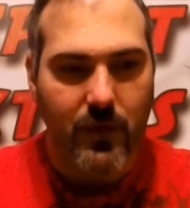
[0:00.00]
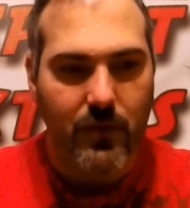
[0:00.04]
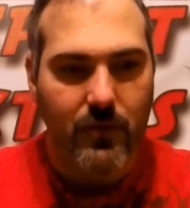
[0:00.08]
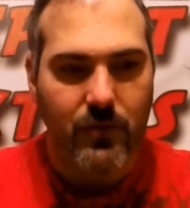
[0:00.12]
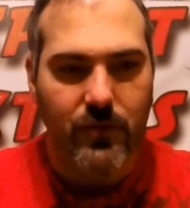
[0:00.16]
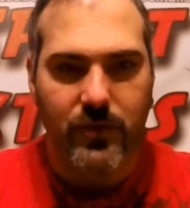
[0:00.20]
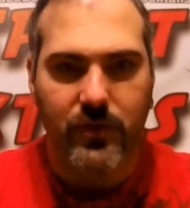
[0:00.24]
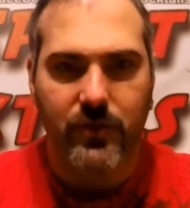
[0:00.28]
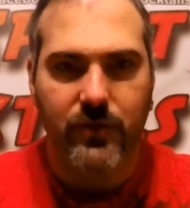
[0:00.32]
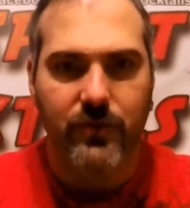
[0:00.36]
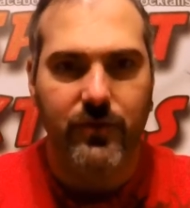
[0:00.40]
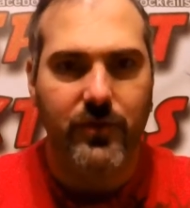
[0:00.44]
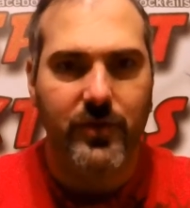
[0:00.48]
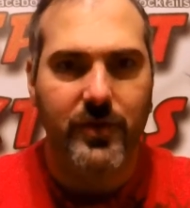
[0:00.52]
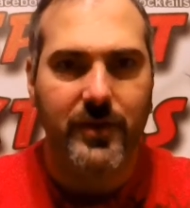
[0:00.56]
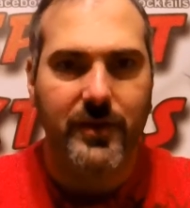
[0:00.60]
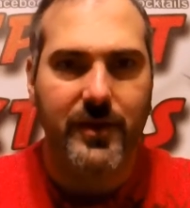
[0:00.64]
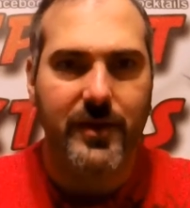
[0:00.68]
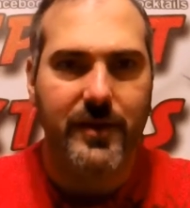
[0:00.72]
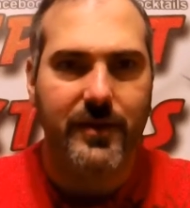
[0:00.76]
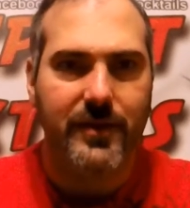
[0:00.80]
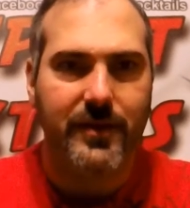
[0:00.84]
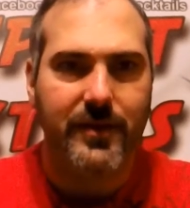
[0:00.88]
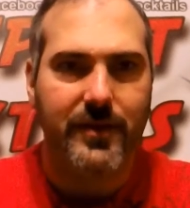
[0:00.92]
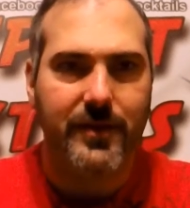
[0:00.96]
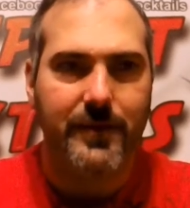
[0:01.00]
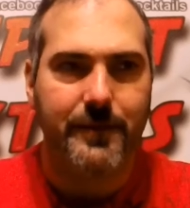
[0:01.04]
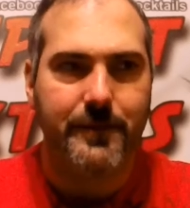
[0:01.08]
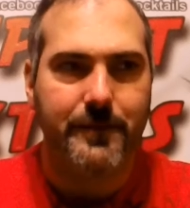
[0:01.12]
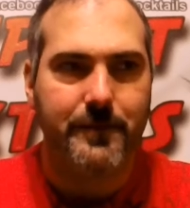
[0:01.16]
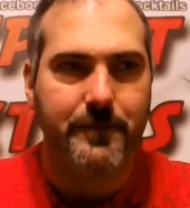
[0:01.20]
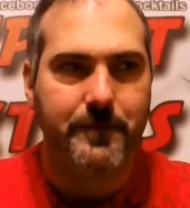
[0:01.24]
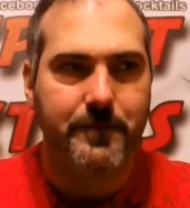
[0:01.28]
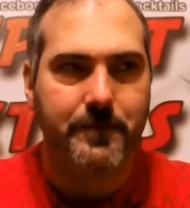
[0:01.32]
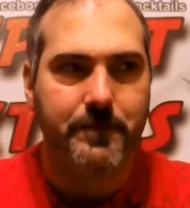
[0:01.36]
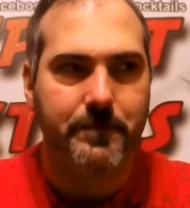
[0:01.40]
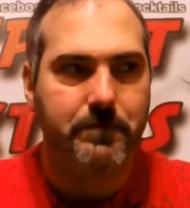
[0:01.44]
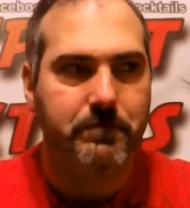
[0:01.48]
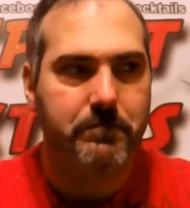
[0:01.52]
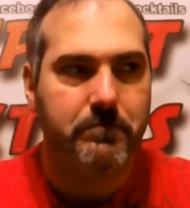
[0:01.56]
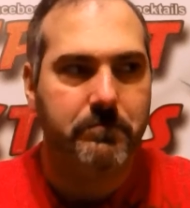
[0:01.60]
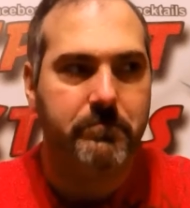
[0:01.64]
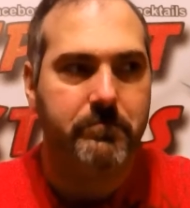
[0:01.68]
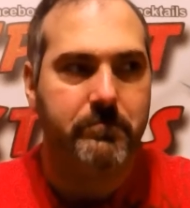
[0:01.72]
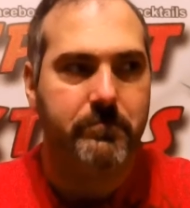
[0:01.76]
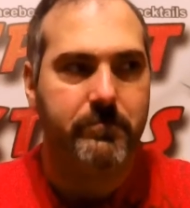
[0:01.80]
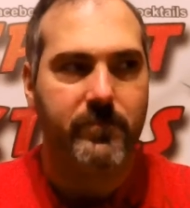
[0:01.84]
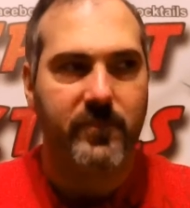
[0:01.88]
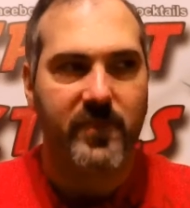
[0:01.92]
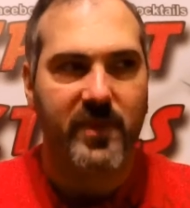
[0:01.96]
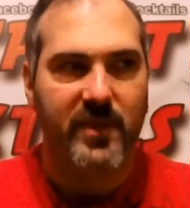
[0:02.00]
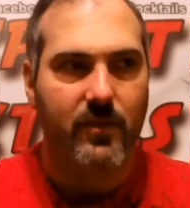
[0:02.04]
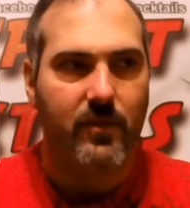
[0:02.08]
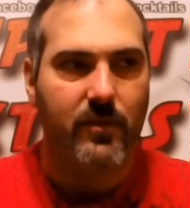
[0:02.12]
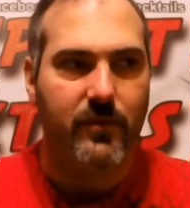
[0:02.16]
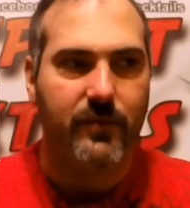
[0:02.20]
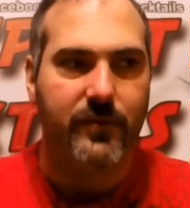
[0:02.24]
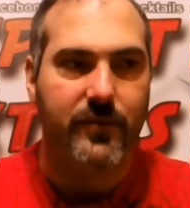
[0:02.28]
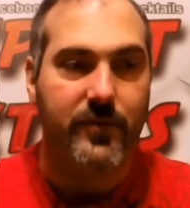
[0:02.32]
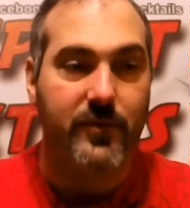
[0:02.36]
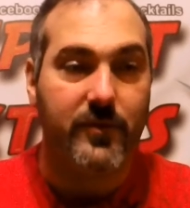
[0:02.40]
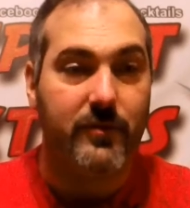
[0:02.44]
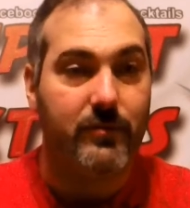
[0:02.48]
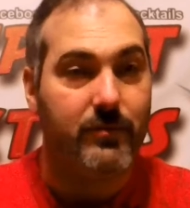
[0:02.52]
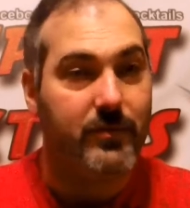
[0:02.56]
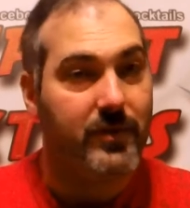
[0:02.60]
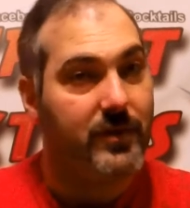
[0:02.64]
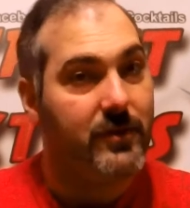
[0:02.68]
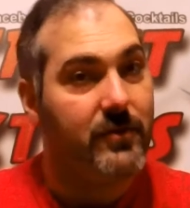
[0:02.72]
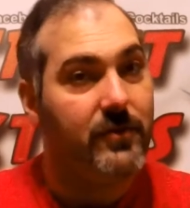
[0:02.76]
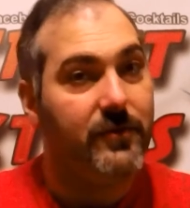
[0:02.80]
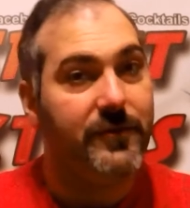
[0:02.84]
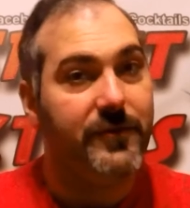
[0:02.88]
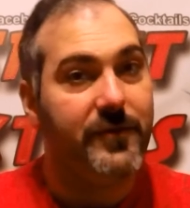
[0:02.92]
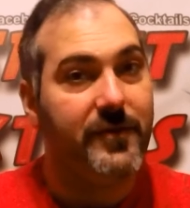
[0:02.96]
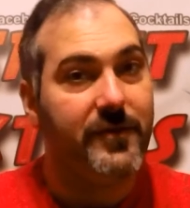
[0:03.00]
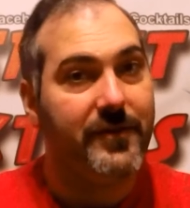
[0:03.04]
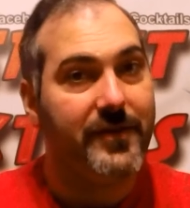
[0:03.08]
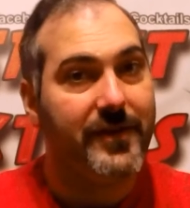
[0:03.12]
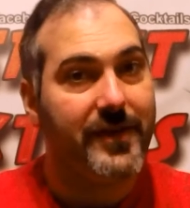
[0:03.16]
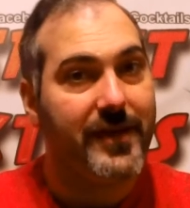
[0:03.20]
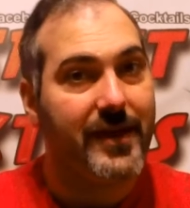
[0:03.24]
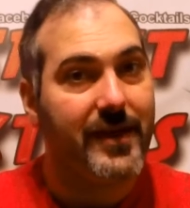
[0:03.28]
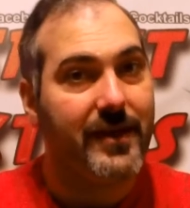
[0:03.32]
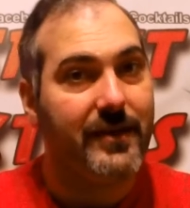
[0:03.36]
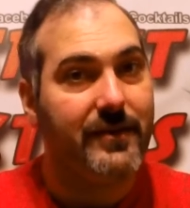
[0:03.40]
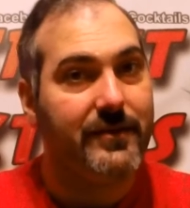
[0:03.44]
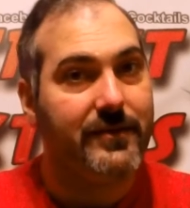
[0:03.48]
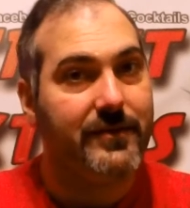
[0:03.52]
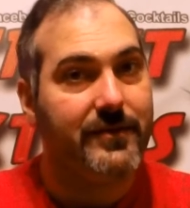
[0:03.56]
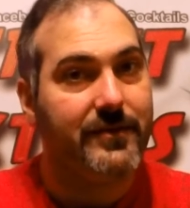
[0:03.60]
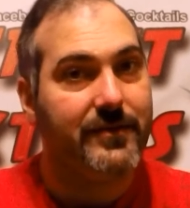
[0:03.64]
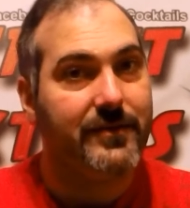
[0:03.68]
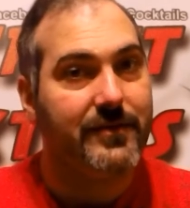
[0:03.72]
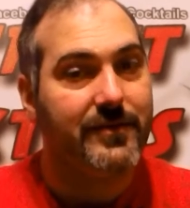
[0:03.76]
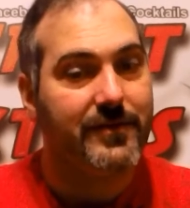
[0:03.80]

When you drink that thing, you won't feel it, but you'll feel in the end.